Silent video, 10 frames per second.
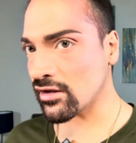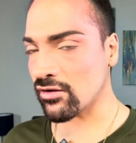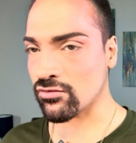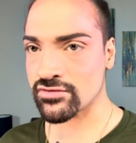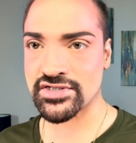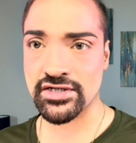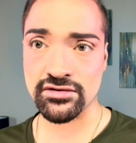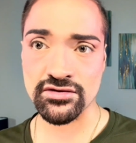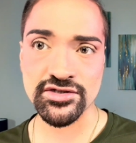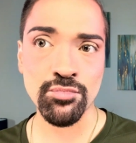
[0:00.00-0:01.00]
I won't say it
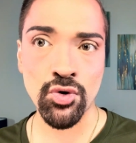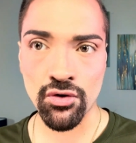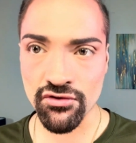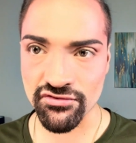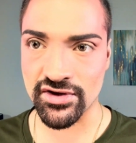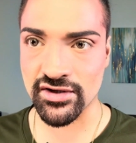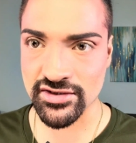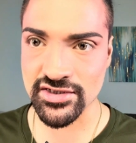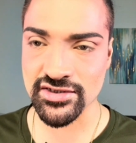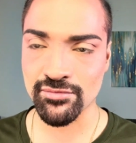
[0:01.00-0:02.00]
looks
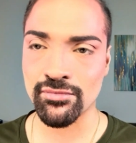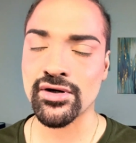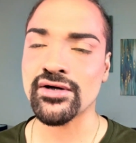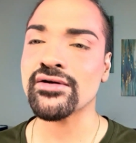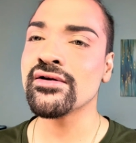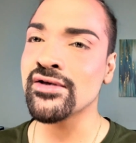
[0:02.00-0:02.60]
perfect, but